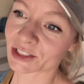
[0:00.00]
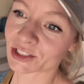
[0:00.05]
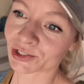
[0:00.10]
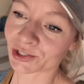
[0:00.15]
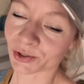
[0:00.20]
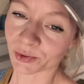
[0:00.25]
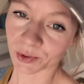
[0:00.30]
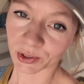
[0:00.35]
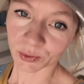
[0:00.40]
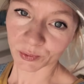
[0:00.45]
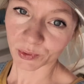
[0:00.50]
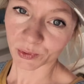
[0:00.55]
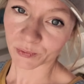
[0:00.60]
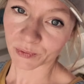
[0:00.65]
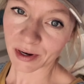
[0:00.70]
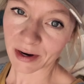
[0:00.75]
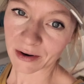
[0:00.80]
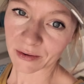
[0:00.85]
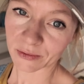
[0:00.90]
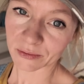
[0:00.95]
show you
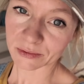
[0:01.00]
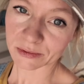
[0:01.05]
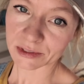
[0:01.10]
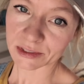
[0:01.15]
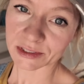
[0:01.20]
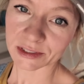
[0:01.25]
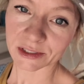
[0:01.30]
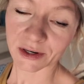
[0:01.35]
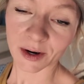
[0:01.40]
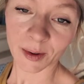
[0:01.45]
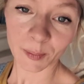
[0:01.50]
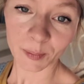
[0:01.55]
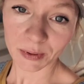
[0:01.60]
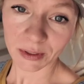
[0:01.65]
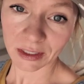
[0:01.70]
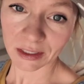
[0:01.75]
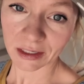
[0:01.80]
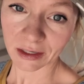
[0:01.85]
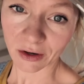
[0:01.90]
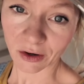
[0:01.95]
around our
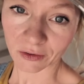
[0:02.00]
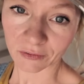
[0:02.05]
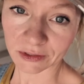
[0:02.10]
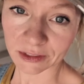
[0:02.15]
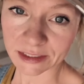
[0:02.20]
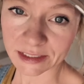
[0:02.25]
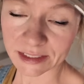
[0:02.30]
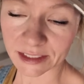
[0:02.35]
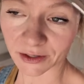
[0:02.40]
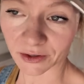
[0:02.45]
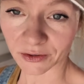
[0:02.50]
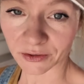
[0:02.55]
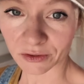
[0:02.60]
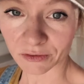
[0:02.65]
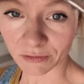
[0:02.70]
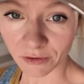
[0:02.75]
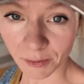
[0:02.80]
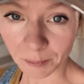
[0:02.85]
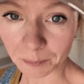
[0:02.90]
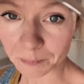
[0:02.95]
peony harvest here at the
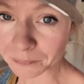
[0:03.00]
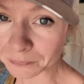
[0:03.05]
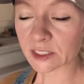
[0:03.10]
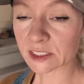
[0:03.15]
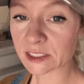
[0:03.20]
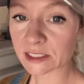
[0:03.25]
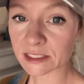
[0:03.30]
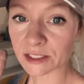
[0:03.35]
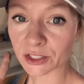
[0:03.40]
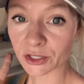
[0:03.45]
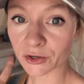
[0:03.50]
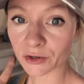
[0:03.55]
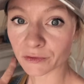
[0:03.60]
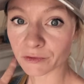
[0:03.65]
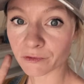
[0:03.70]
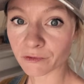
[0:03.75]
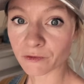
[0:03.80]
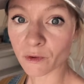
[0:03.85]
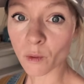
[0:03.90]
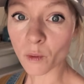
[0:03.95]
farm. This is year
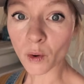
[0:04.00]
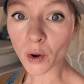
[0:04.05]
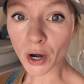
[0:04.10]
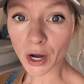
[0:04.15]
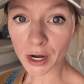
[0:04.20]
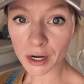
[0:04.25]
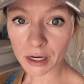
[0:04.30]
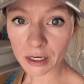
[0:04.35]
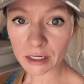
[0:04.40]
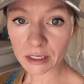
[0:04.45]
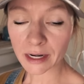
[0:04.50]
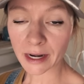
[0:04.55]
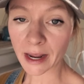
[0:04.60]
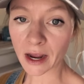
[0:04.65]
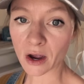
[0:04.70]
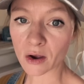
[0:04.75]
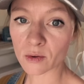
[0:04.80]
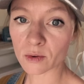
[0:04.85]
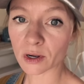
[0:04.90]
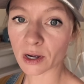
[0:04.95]
four
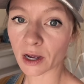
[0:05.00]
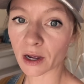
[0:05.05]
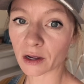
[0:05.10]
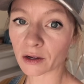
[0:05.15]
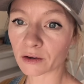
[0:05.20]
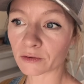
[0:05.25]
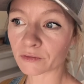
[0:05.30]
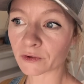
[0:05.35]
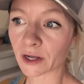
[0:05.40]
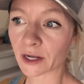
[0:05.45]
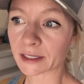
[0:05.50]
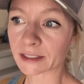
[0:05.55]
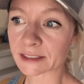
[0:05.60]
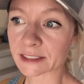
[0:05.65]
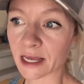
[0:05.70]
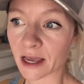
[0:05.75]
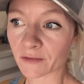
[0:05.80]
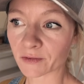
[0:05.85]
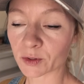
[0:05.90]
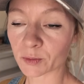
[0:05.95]
now of us
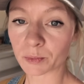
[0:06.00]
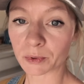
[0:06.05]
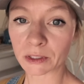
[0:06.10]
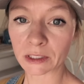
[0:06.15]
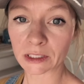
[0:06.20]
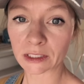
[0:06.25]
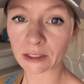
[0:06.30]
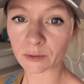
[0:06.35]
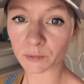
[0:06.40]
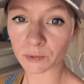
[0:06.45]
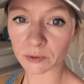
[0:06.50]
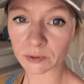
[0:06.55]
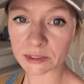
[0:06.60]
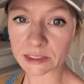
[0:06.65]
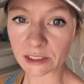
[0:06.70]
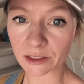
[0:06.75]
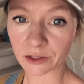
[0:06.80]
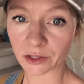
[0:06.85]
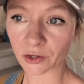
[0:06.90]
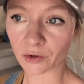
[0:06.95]
having peony
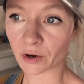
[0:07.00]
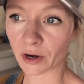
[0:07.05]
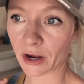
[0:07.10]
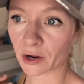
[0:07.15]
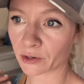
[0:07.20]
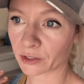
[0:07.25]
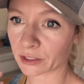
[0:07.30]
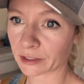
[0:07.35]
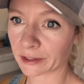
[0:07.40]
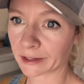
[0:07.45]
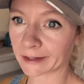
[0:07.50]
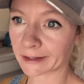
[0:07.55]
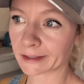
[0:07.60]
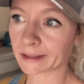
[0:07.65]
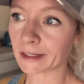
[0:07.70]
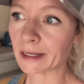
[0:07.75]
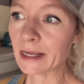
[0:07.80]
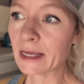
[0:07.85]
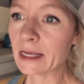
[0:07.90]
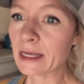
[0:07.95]
roots in the ground,
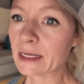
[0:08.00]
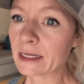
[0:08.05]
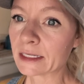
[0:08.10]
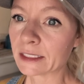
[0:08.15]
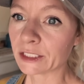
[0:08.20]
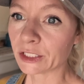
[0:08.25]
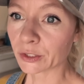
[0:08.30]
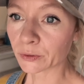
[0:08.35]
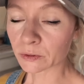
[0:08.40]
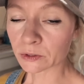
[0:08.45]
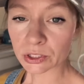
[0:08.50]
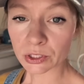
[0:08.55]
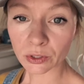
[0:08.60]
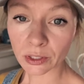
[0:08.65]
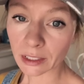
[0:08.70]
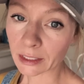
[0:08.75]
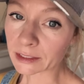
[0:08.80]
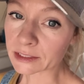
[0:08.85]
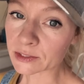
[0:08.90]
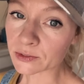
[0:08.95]
and
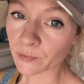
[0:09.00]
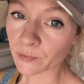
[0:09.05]
usually it's